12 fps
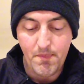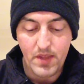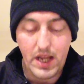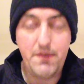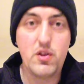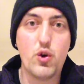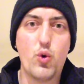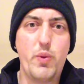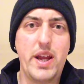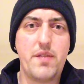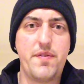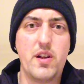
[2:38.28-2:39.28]
even though
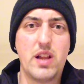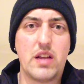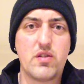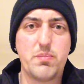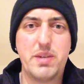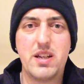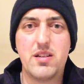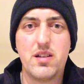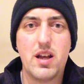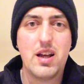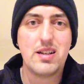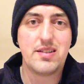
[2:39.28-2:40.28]
Wakefield hasn't been
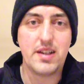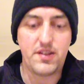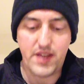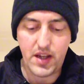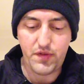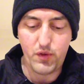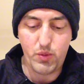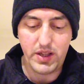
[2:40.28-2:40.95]
successful,